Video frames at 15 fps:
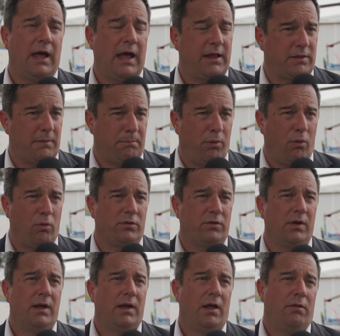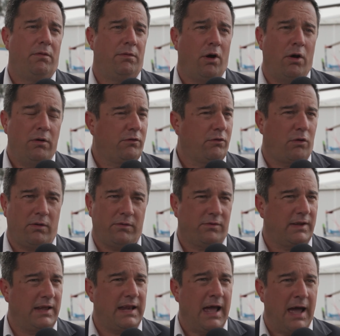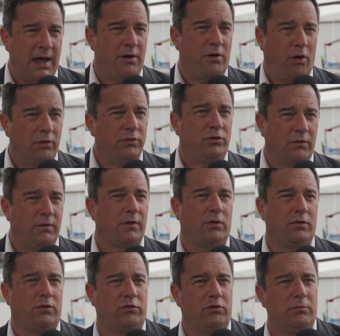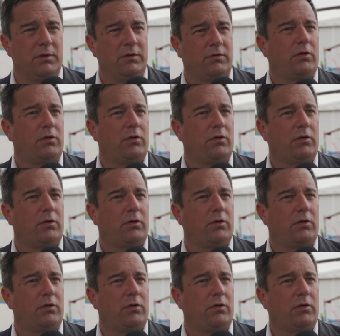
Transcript: at the port, those costs get added onto the consumers.